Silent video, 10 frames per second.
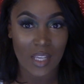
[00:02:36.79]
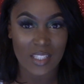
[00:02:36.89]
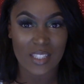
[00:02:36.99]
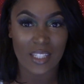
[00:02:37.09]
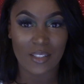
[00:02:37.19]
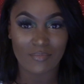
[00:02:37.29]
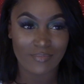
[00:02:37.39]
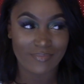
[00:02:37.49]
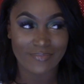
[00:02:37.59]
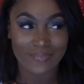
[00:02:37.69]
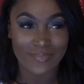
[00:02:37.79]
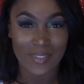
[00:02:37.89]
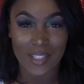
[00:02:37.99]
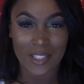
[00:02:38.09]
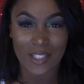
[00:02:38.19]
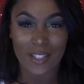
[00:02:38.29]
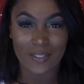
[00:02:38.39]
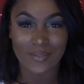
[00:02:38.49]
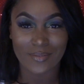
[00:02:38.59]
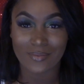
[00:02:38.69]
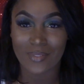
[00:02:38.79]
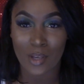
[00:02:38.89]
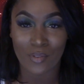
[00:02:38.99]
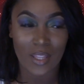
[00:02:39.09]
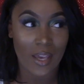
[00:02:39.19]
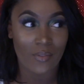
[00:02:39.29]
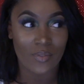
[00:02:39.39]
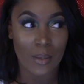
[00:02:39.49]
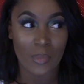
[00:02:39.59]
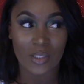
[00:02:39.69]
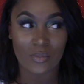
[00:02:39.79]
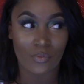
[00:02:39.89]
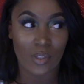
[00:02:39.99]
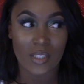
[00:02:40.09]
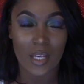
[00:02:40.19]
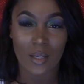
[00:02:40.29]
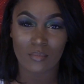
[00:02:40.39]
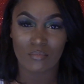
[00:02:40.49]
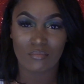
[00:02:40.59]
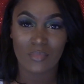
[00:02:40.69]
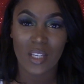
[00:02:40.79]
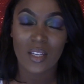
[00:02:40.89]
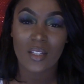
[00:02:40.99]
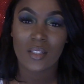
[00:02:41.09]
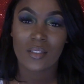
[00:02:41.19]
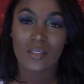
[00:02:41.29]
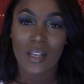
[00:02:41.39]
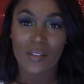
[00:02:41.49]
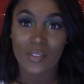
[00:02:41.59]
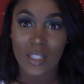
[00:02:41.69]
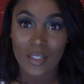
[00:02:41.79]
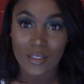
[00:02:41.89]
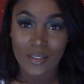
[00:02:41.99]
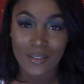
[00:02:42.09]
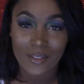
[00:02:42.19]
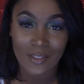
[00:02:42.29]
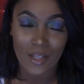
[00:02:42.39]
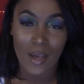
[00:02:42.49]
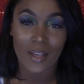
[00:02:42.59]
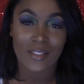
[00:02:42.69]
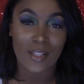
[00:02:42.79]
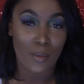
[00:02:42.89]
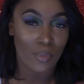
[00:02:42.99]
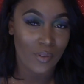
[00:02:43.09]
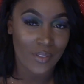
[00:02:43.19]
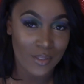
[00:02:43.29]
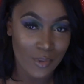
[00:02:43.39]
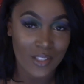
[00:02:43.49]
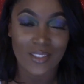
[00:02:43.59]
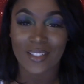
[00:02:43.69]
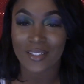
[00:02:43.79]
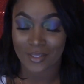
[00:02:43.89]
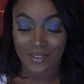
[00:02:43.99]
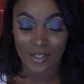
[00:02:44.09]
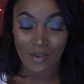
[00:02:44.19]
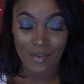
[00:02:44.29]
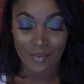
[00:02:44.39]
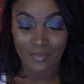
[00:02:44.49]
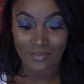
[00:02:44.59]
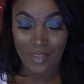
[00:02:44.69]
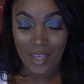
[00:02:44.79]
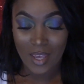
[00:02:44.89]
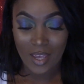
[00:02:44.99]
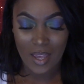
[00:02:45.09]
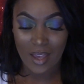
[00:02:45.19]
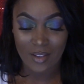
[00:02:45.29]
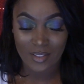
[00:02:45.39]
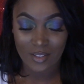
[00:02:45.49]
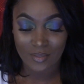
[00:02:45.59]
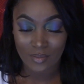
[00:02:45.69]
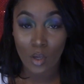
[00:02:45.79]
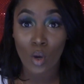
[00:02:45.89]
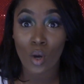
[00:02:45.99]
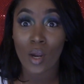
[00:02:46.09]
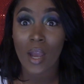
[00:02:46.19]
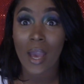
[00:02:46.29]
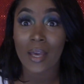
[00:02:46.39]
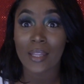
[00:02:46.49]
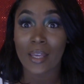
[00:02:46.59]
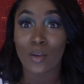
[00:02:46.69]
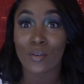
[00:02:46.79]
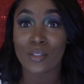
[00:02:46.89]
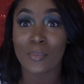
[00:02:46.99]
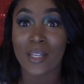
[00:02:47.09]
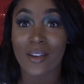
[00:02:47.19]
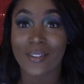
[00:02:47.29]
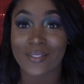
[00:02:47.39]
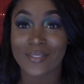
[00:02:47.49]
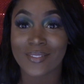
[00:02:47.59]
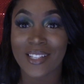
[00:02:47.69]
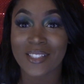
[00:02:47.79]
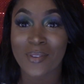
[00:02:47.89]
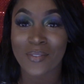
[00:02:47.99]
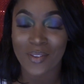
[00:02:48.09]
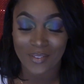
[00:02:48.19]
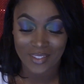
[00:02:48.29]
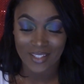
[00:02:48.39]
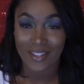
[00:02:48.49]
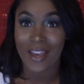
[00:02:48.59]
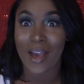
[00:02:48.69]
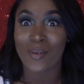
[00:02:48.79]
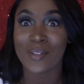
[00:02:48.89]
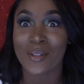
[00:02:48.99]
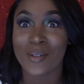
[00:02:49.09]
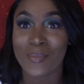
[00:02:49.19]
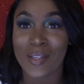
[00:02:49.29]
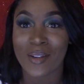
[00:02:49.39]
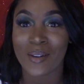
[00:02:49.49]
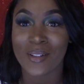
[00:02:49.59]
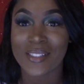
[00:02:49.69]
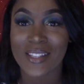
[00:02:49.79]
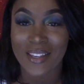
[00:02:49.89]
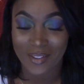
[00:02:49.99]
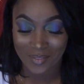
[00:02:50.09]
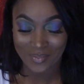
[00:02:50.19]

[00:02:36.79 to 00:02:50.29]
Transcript: I sleep. I don't know. I don't really have that much free time. I have kids. Y'all asked that previous question. So, I don't know. Or, I like going to bingo. That's my favorite thing. I want to go to bingo all the time.